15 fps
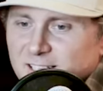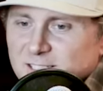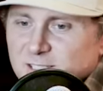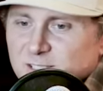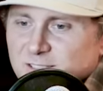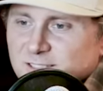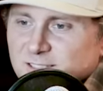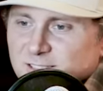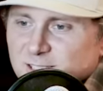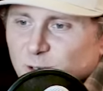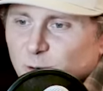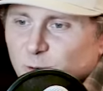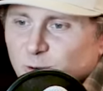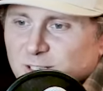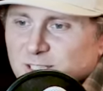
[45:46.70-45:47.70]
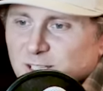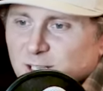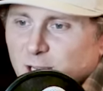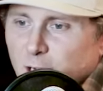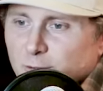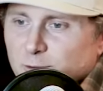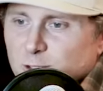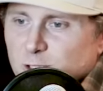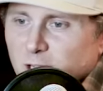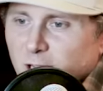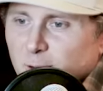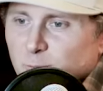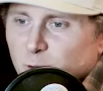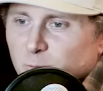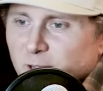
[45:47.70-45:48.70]
A little. So we went to the coffee
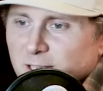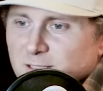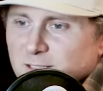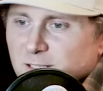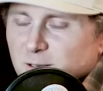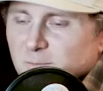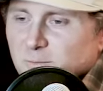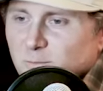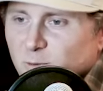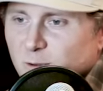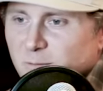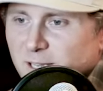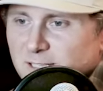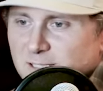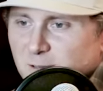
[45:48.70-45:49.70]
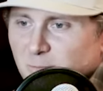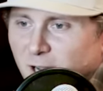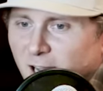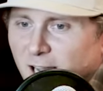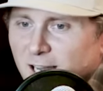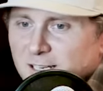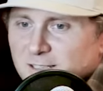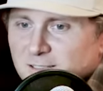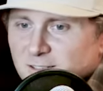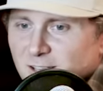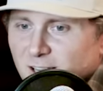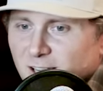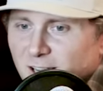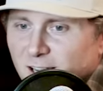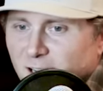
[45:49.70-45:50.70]
shop. We made some, we made some hot,
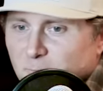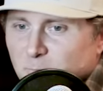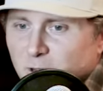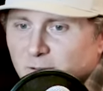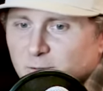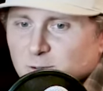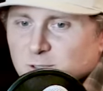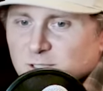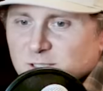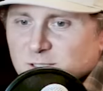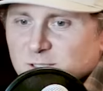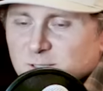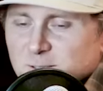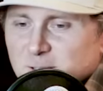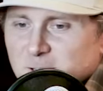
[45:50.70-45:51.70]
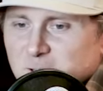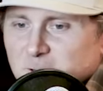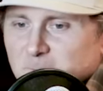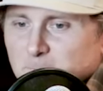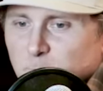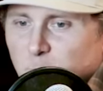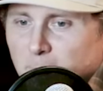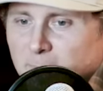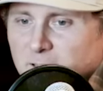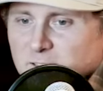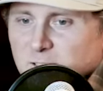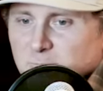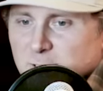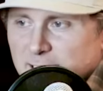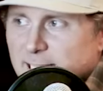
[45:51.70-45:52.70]
hot beverages
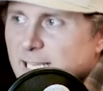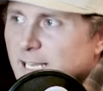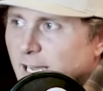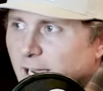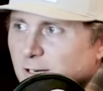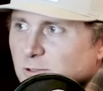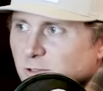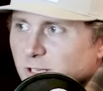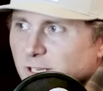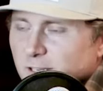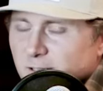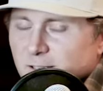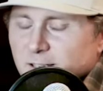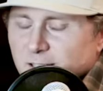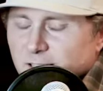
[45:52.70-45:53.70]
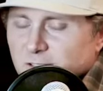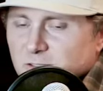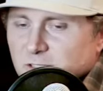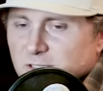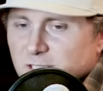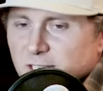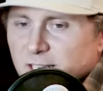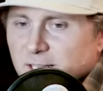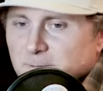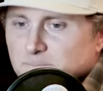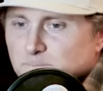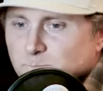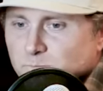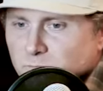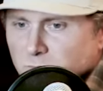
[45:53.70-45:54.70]
some tea actually. It was just tea. Yeah, it was just yeah. tea.
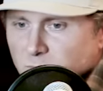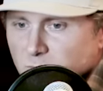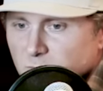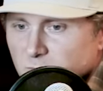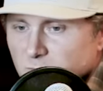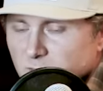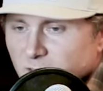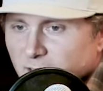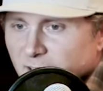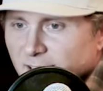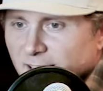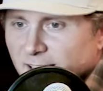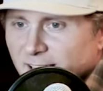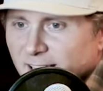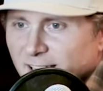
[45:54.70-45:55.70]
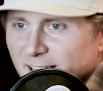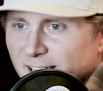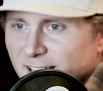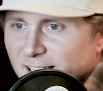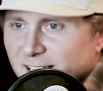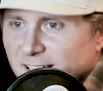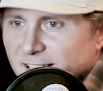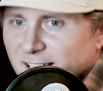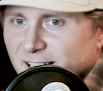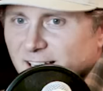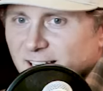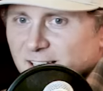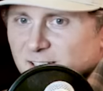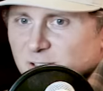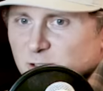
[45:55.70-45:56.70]
And
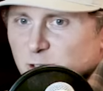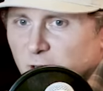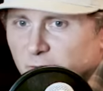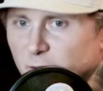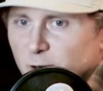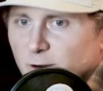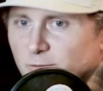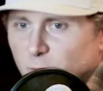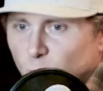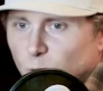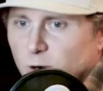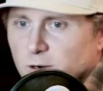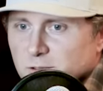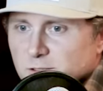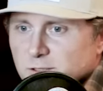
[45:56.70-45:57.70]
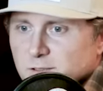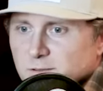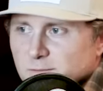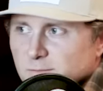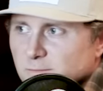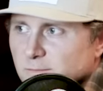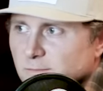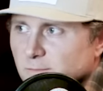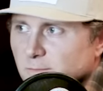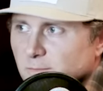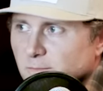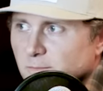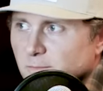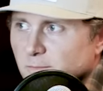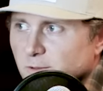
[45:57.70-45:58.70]
uh, Trevor, of course,
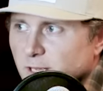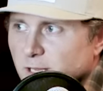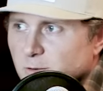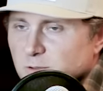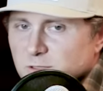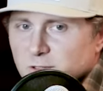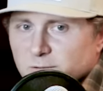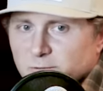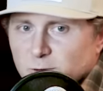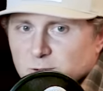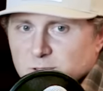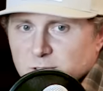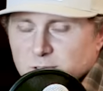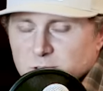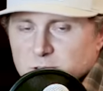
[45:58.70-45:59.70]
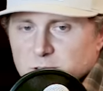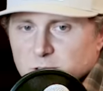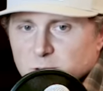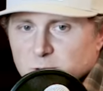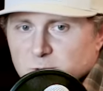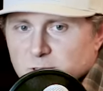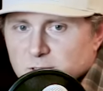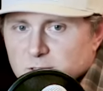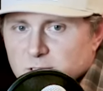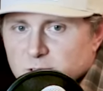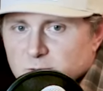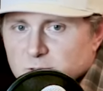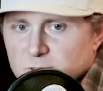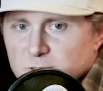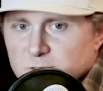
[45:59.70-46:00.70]
he was the first in the shoot because
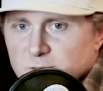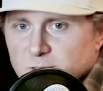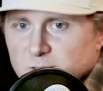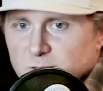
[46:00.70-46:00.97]
he was